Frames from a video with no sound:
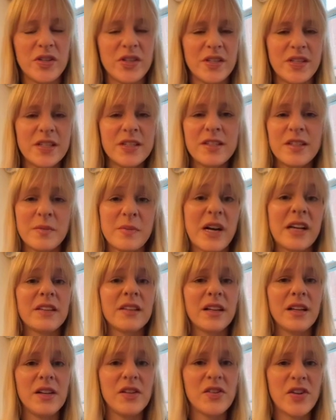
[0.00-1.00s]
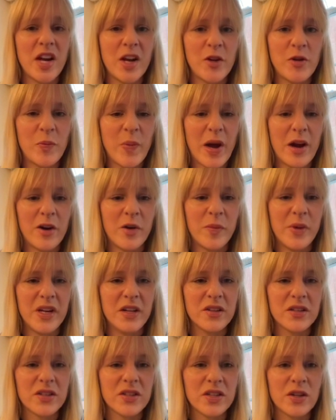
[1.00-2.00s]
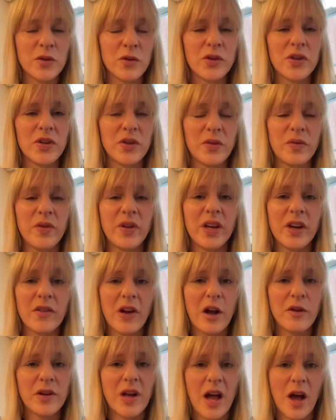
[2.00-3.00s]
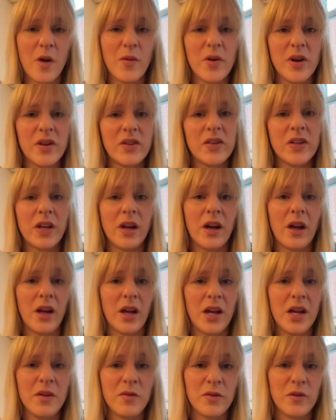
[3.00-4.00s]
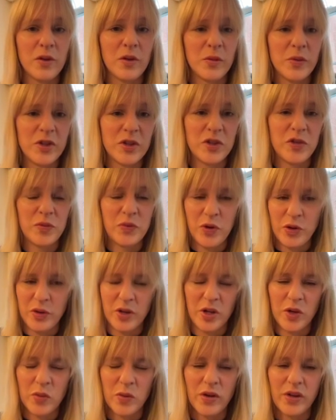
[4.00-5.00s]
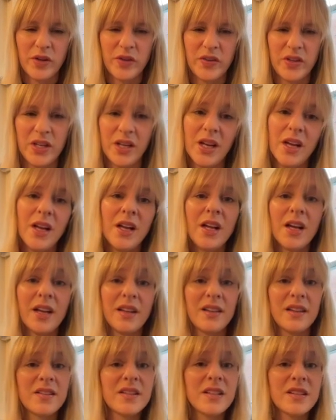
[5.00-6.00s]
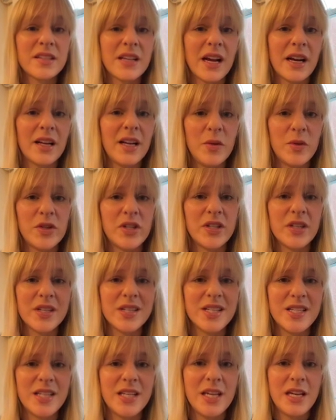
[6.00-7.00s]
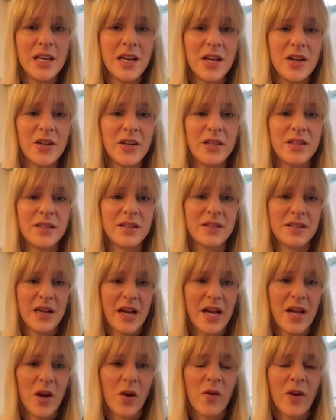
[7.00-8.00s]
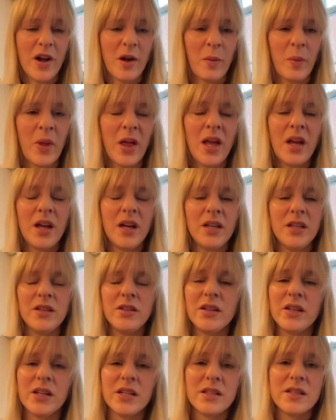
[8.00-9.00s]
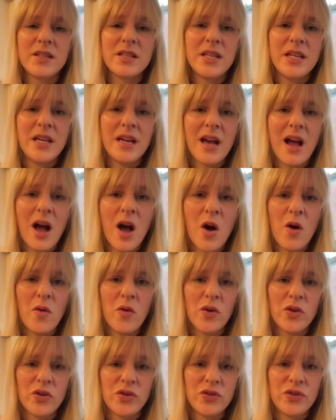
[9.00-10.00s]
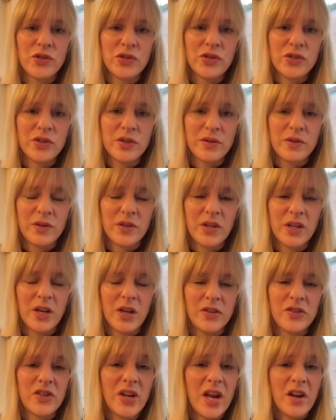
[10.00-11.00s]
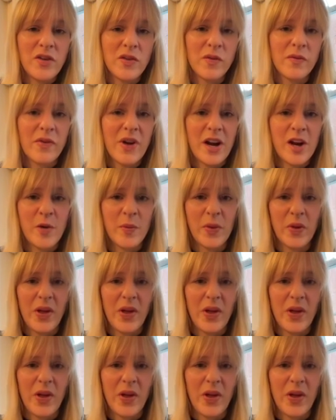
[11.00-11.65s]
you systematically change parameters in order to figure out how it influences product quality. And that's exactly what you can see here in this diagram. You can see how a certain change in variable